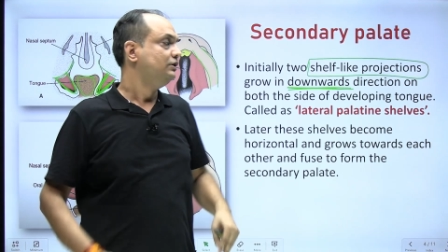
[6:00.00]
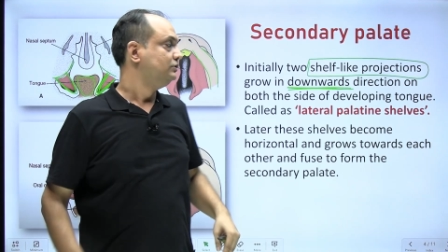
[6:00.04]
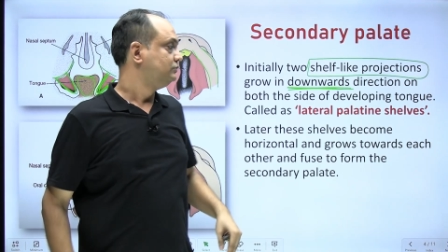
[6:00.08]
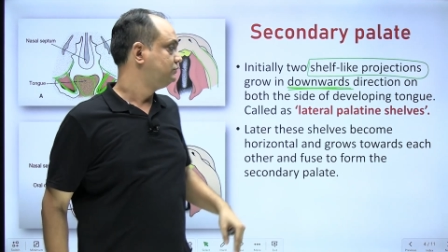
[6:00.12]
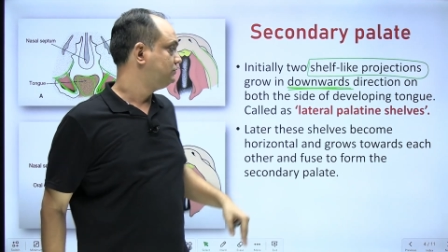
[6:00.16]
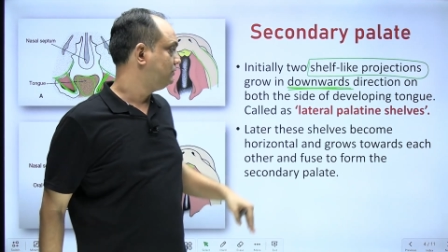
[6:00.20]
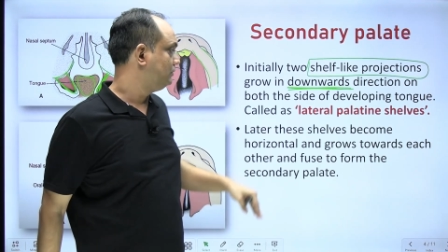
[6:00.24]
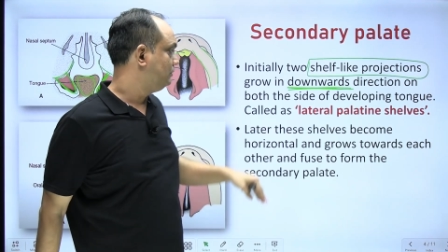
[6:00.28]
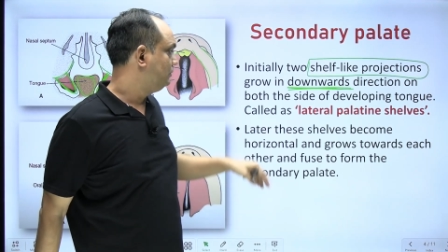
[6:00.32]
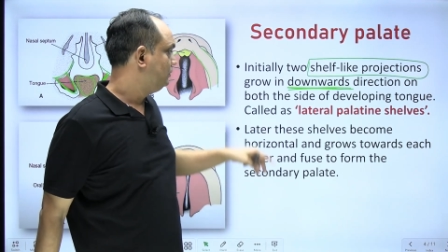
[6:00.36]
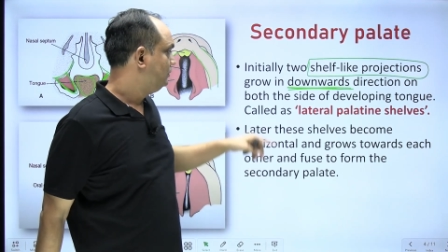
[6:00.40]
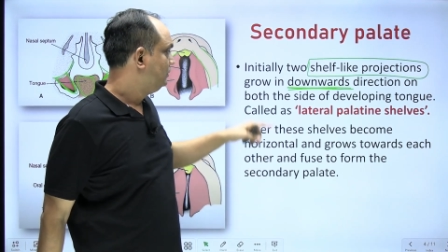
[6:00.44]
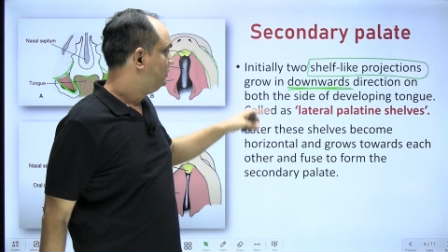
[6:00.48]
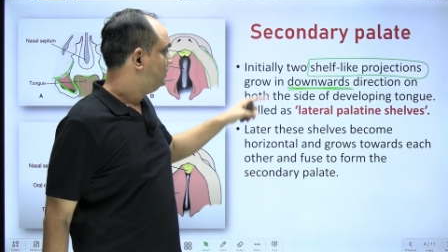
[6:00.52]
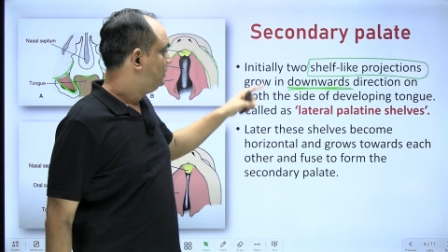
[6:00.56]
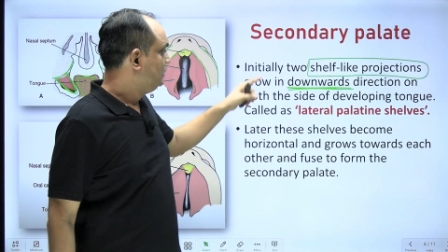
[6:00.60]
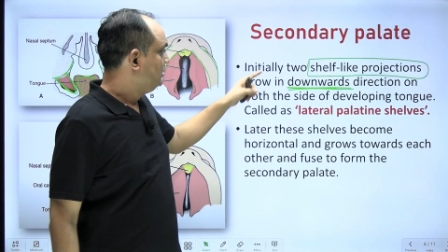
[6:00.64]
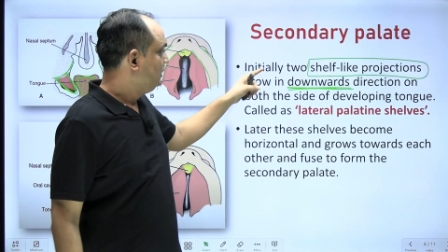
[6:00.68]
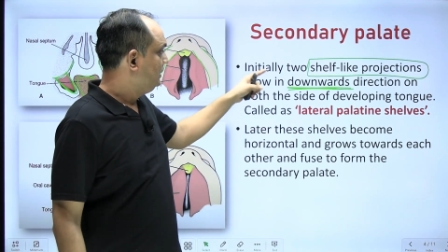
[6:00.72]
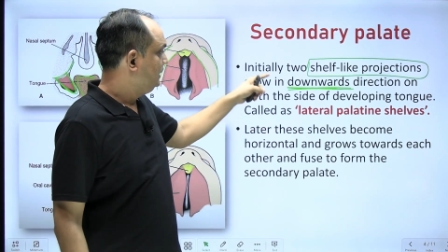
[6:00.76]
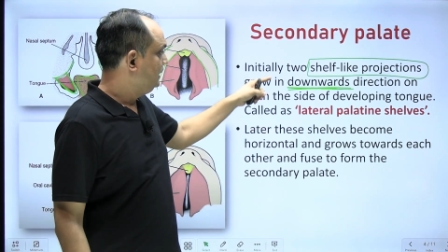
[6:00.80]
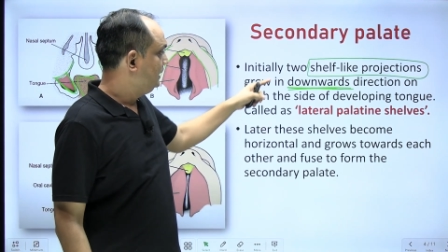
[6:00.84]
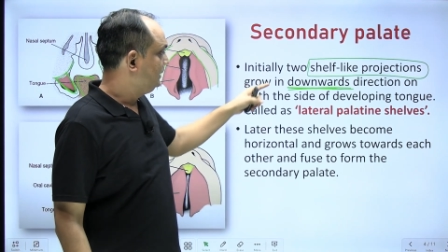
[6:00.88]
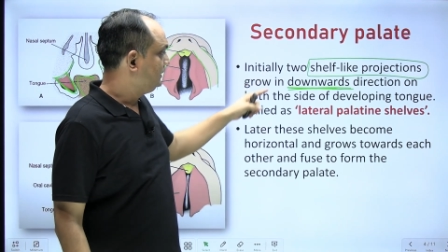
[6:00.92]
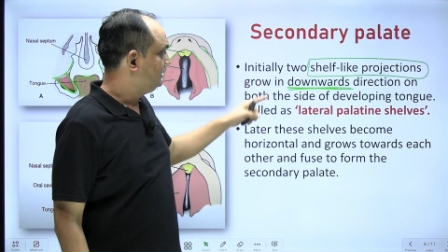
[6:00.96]
So
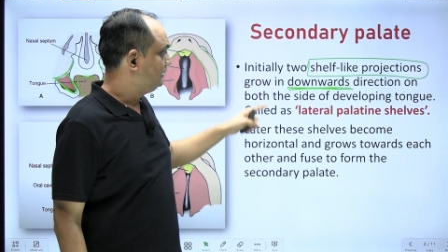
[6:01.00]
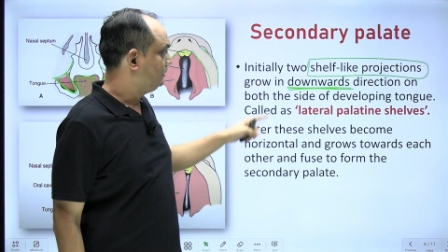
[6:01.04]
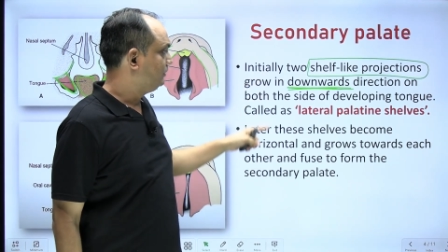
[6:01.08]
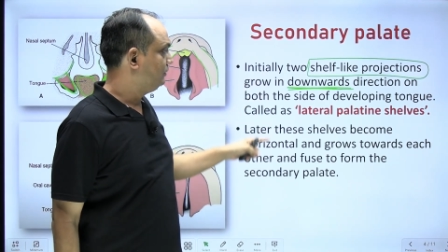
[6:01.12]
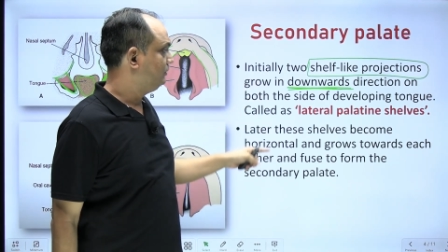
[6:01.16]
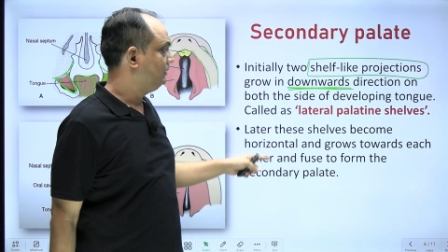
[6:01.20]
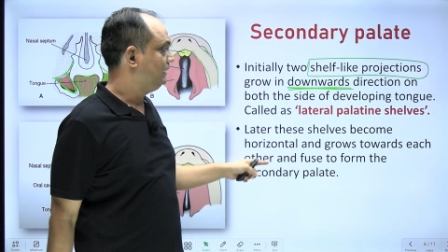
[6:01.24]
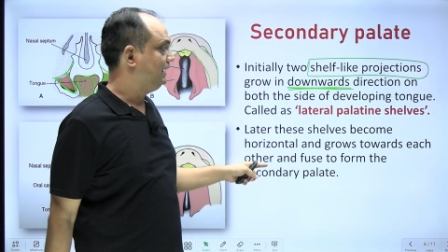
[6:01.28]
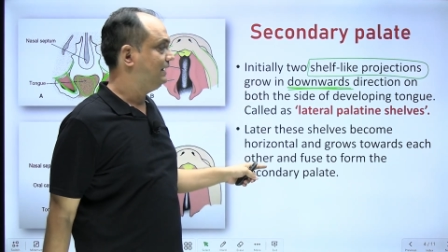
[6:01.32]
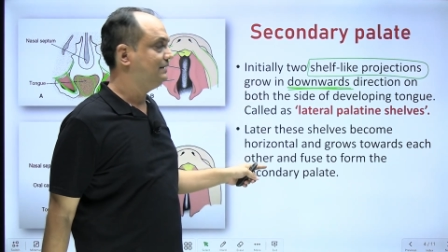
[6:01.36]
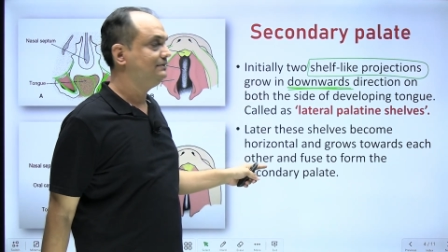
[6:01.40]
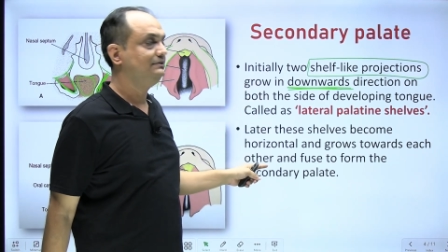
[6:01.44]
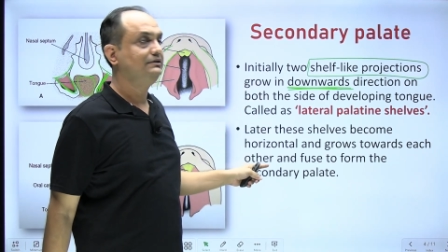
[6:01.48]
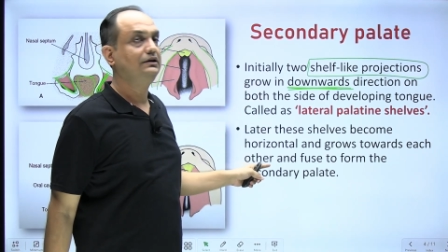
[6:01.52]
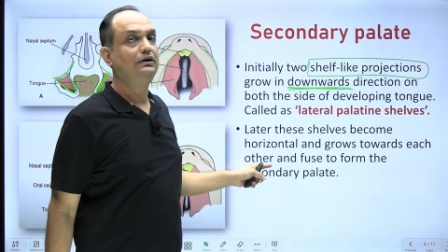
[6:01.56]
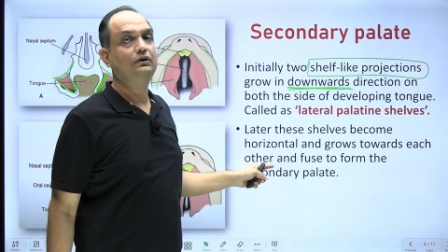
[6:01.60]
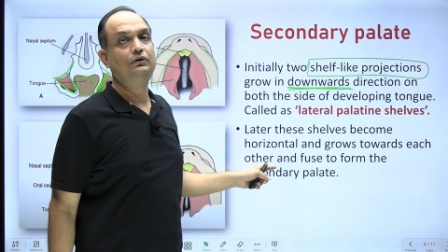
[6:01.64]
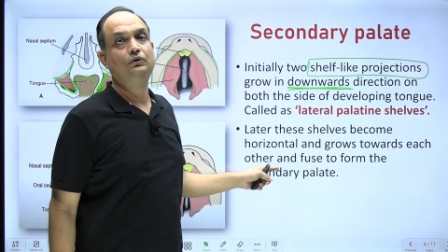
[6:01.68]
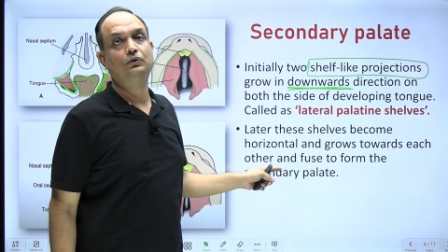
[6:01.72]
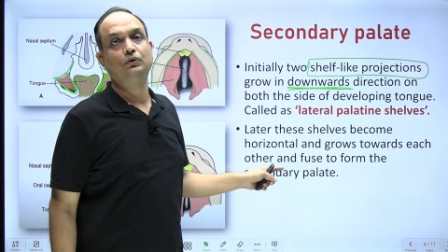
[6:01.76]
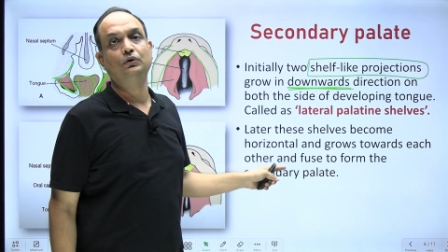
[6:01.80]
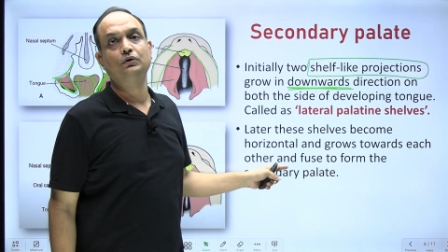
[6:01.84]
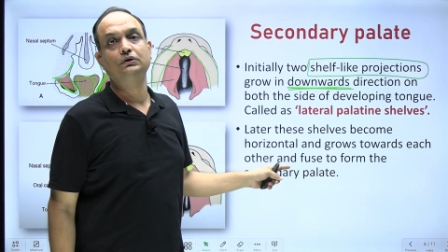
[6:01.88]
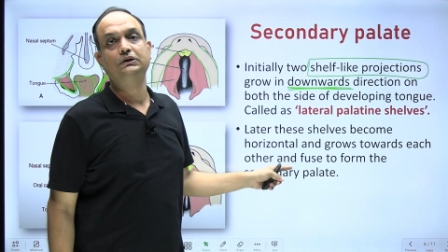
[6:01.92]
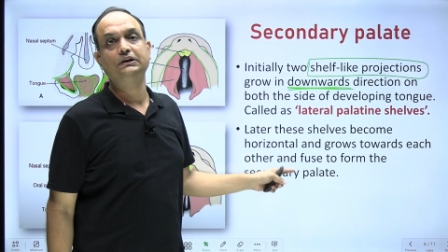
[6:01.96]
later on, as the
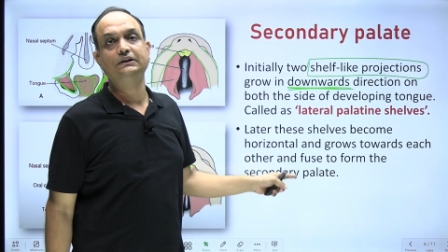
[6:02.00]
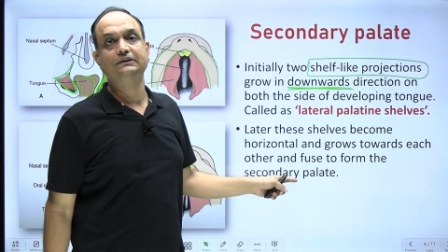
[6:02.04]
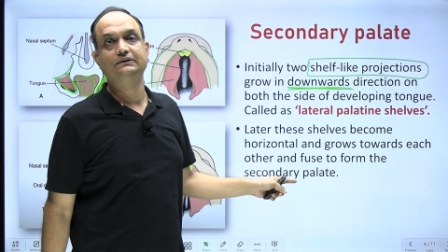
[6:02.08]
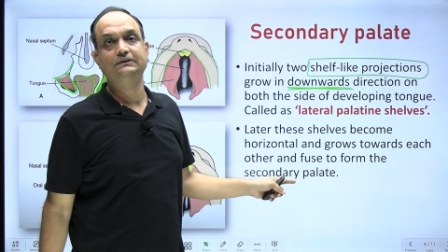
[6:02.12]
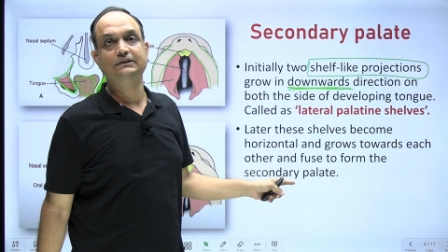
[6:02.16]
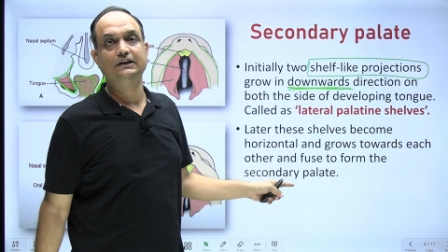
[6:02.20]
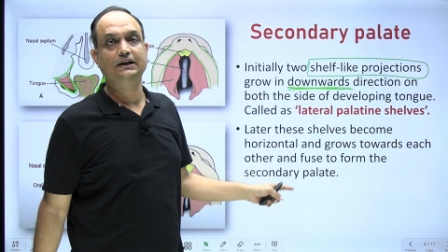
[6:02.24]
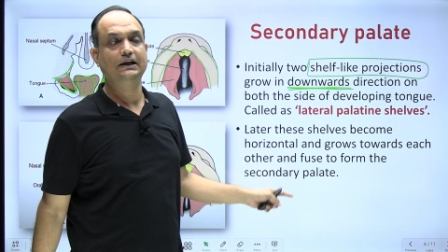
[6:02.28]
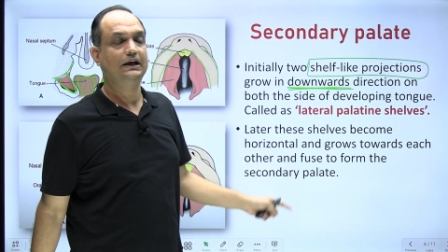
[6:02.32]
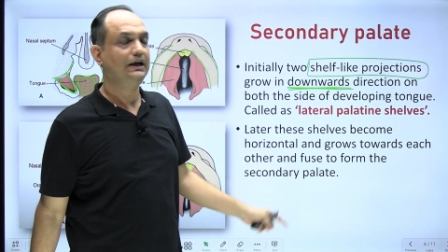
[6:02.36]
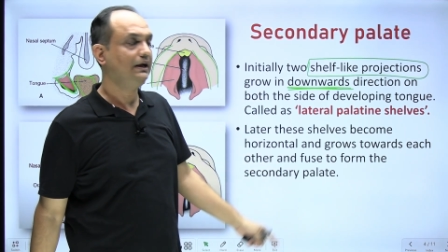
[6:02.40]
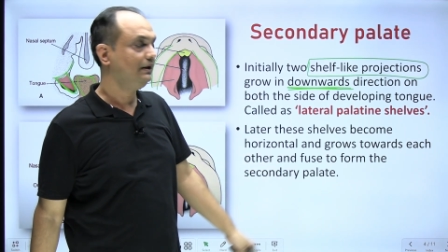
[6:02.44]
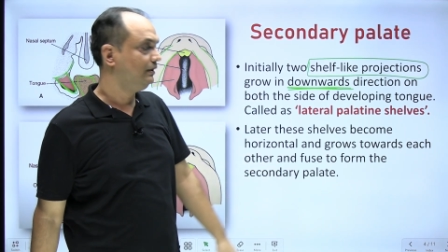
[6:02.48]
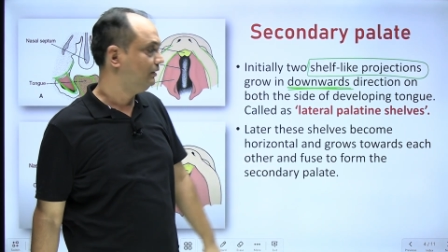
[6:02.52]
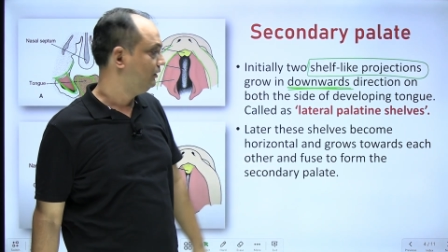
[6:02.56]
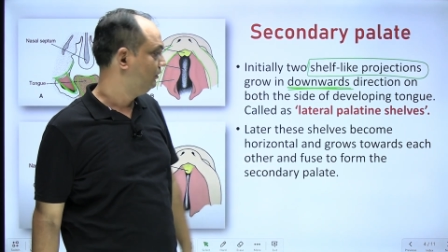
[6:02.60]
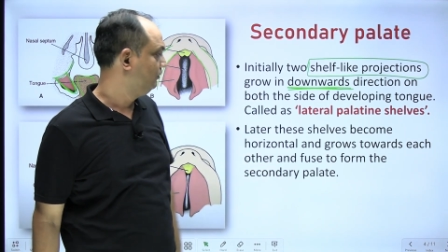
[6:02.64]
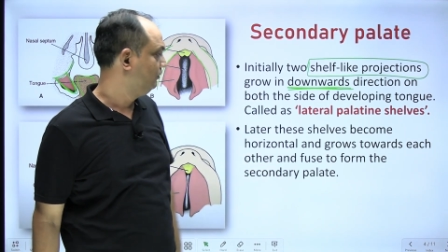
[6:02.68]
growth is there,